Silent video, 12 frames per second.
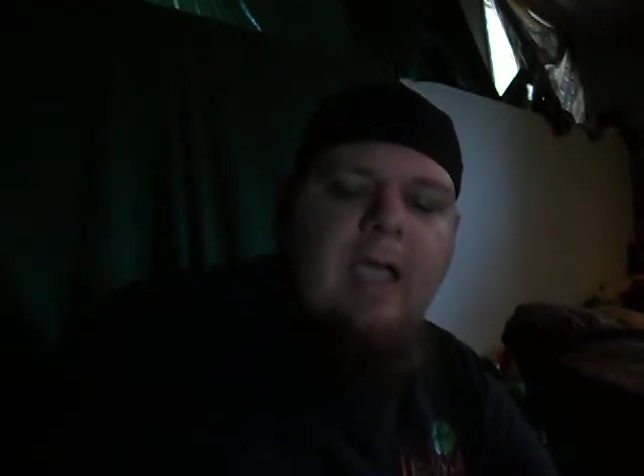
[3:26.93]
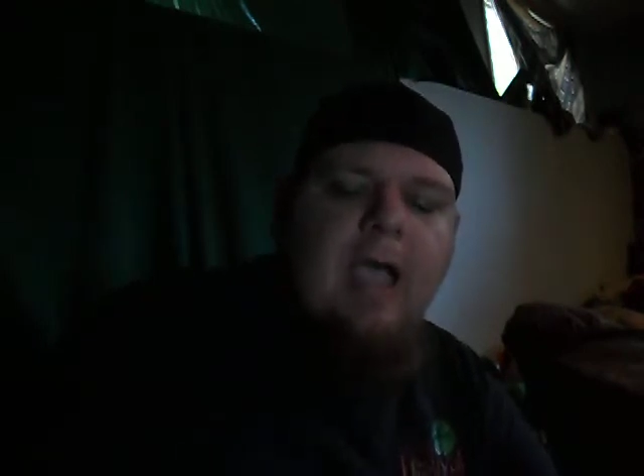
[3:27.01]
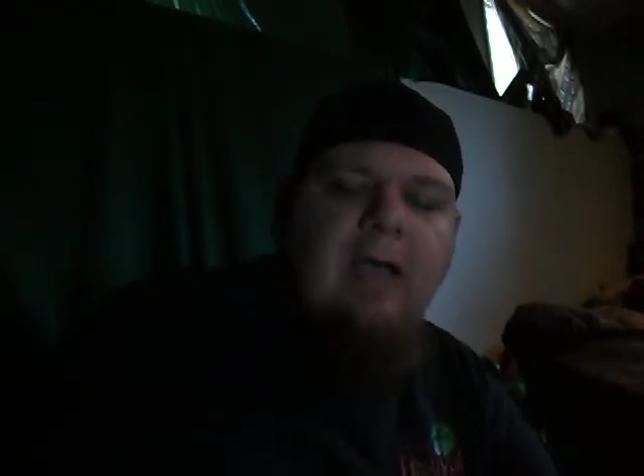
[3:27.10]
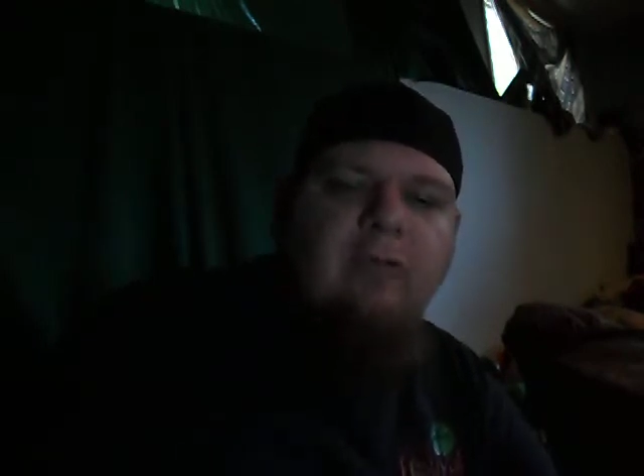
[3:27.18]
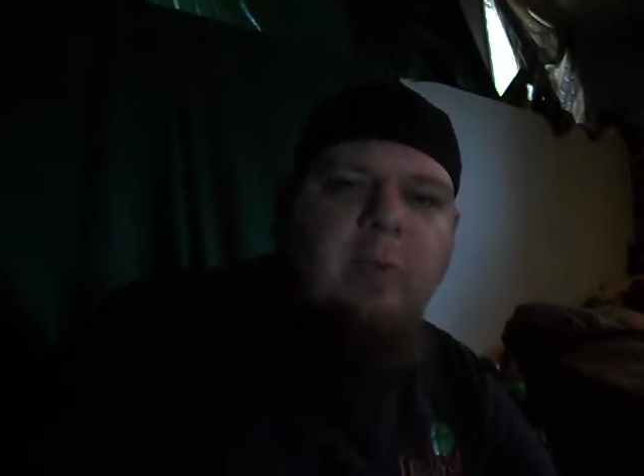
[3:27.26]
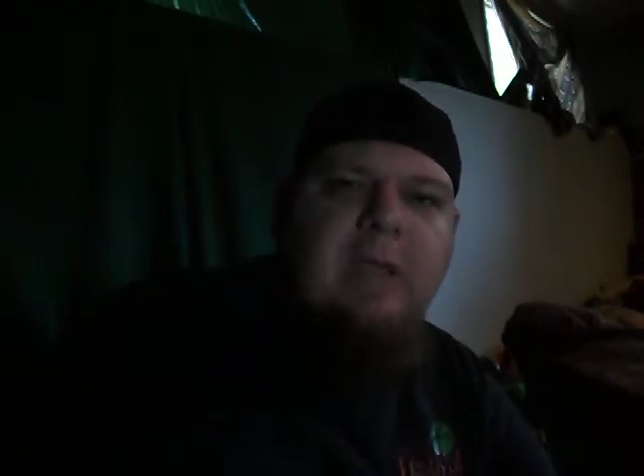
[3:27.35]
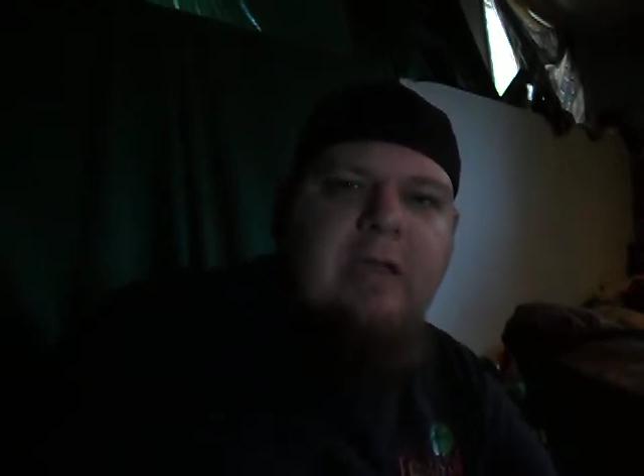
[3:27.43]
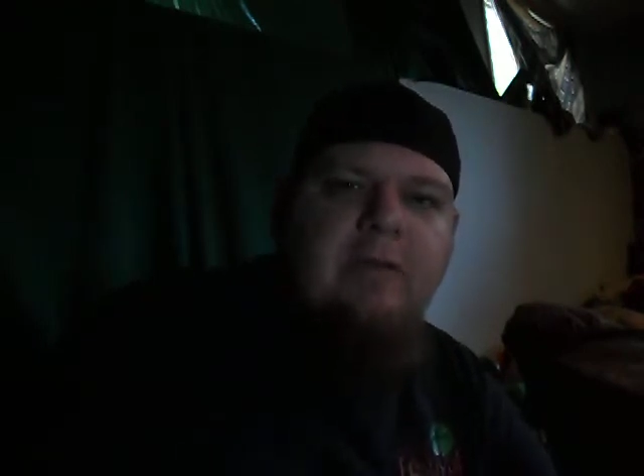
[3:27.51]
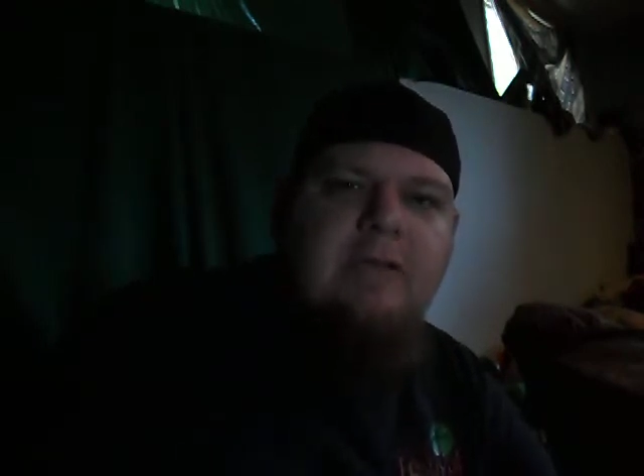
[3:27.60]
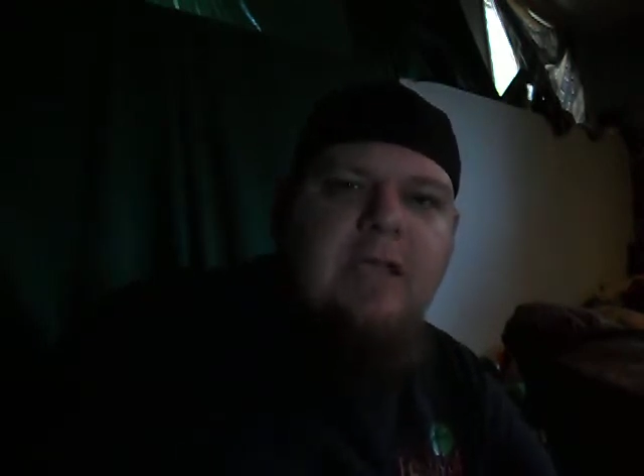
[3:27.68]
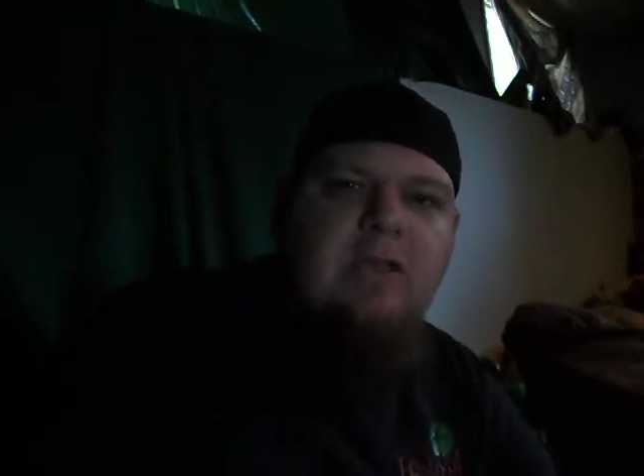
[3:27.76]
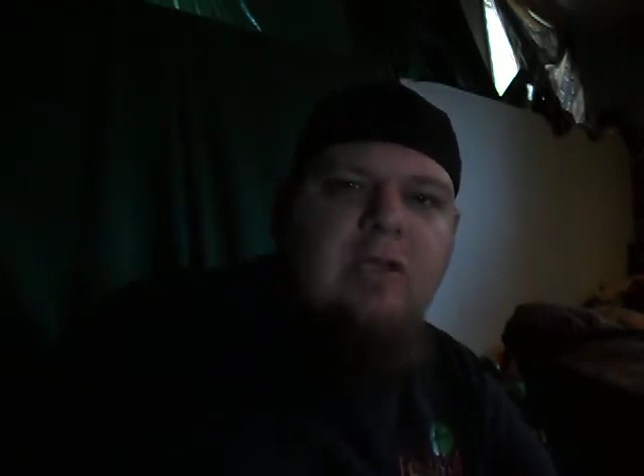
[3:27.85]
as we
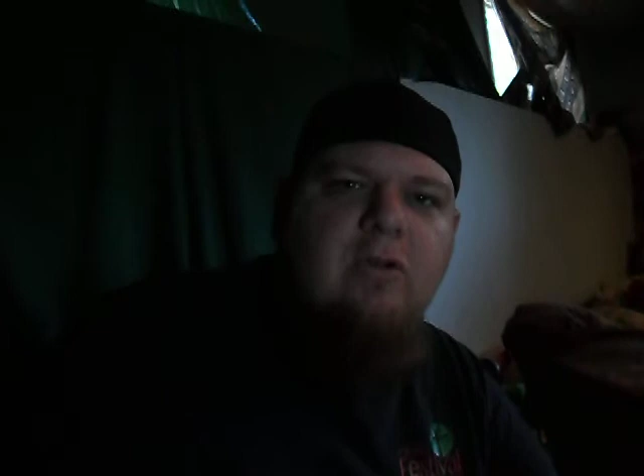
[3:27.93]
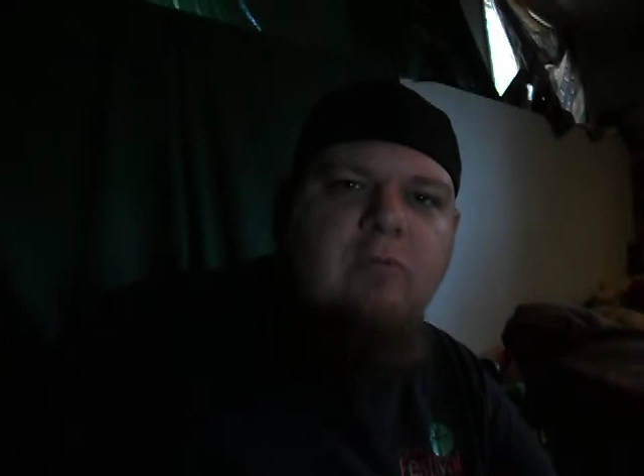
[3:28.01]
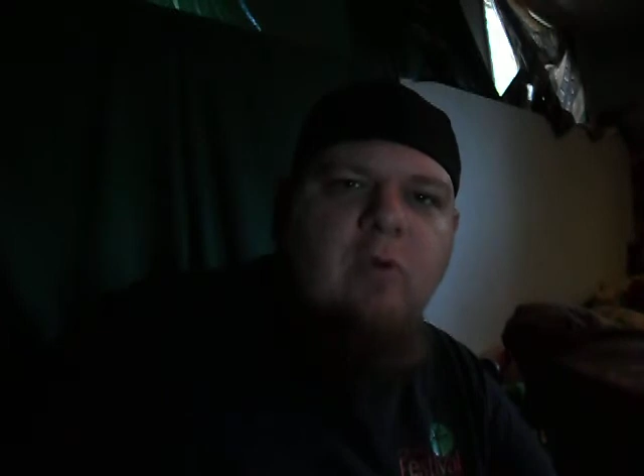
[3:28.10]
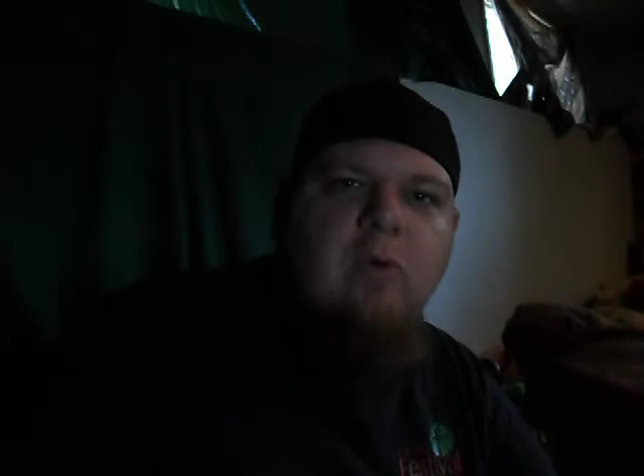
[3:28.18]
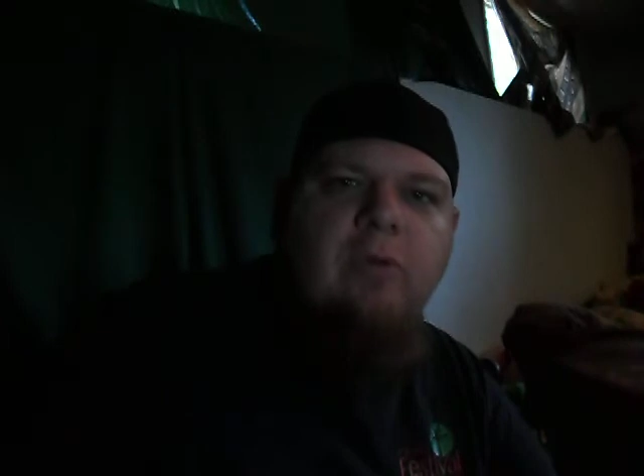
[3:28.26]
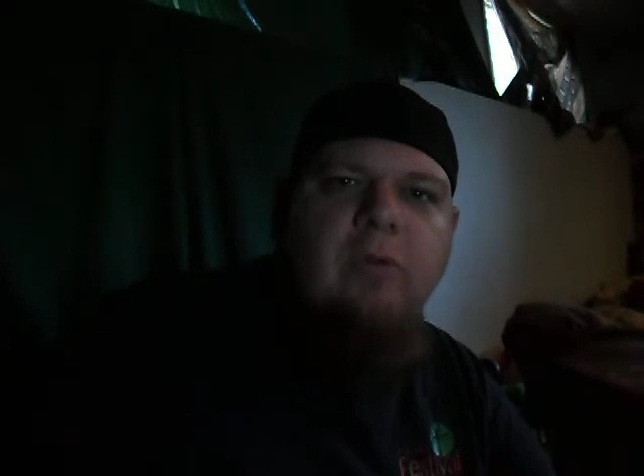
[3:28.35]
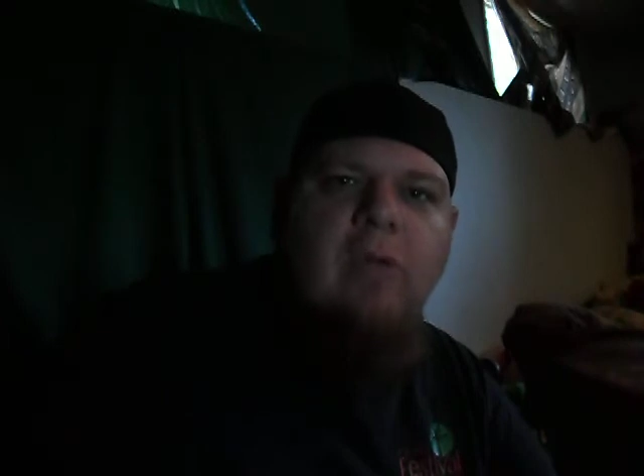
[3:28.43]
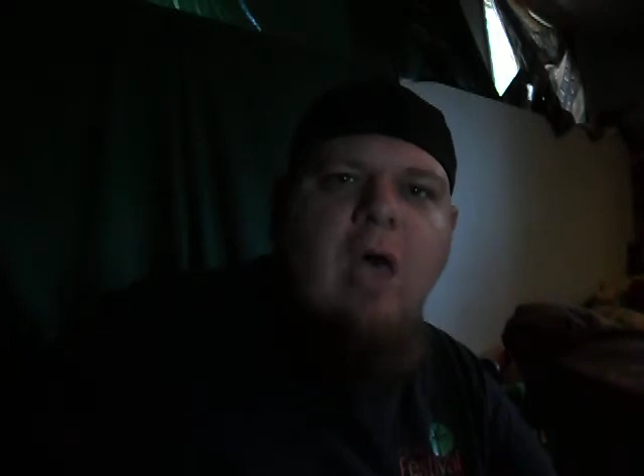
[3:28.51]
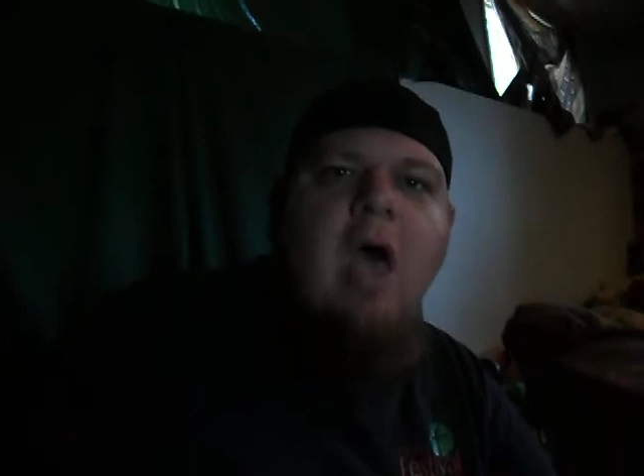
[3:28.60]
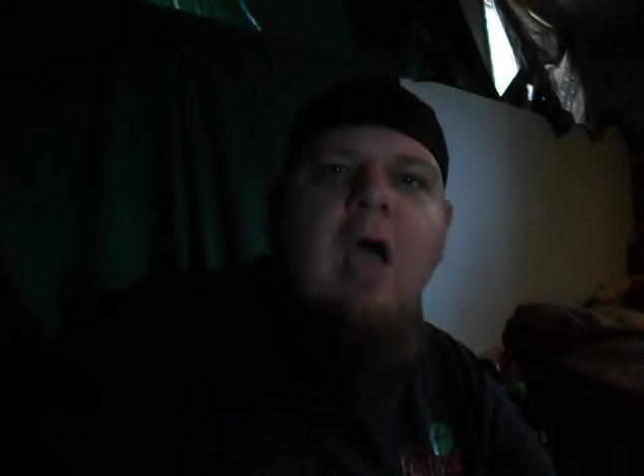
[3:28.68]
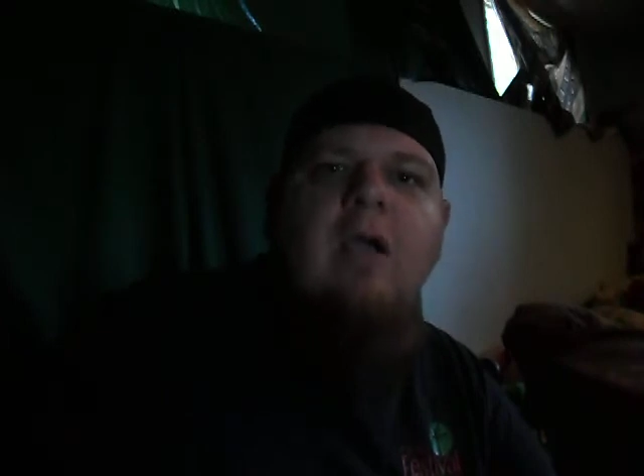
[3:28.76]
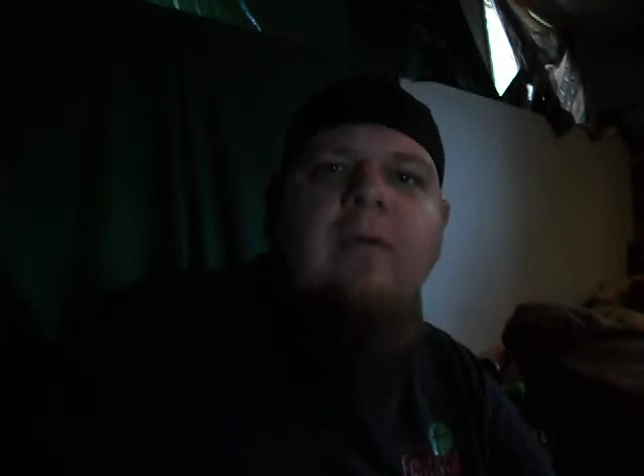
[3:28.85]
continue to roll
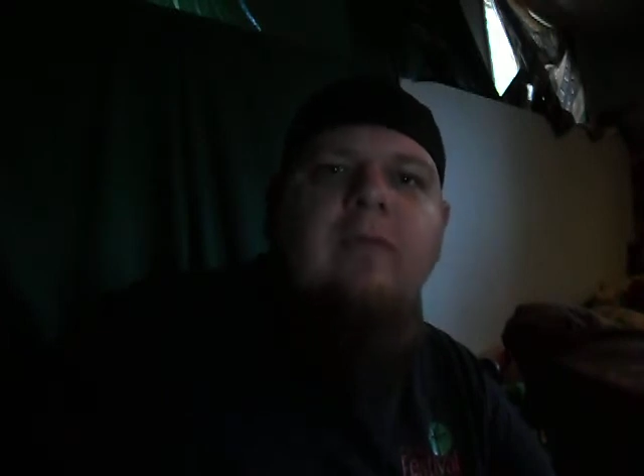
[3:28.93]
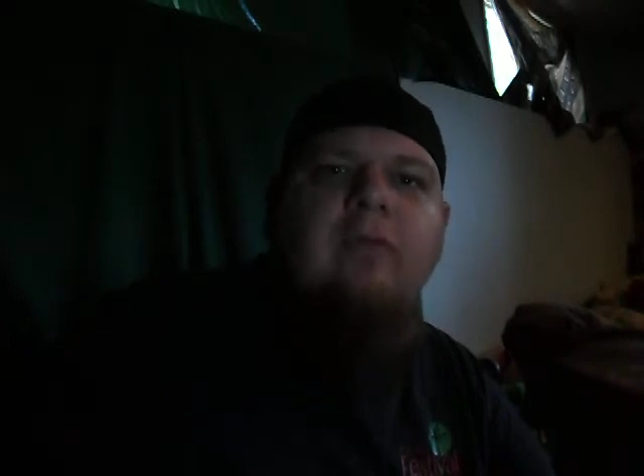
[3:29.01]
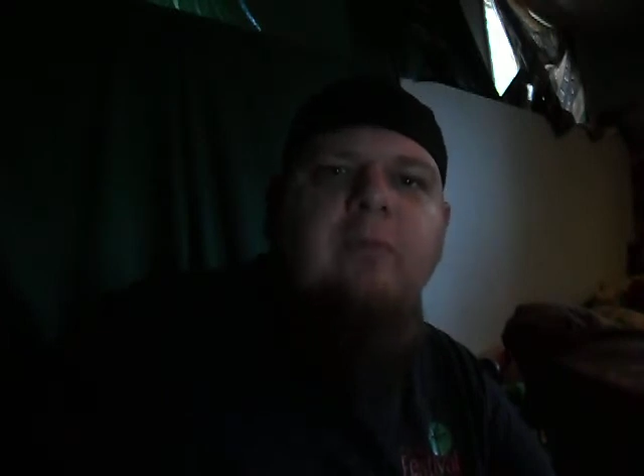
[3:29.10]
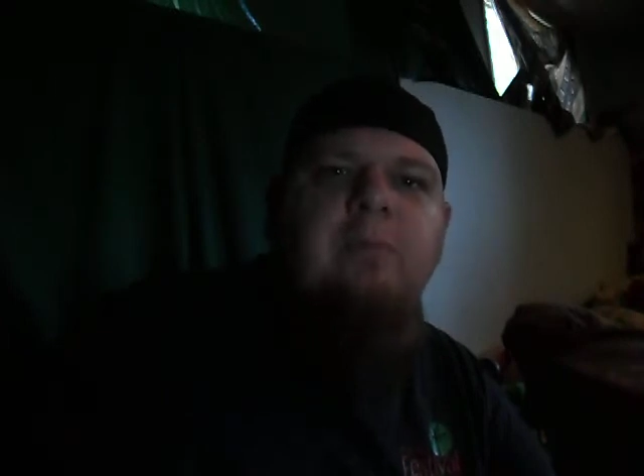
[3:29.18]
along on this